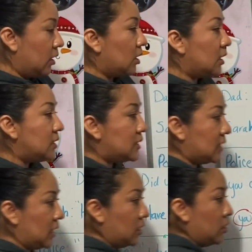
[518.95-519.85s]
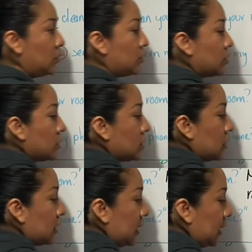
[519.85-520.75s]
continues
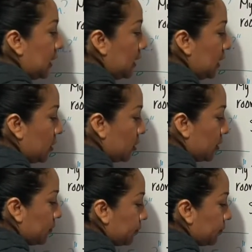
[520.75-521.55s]
here.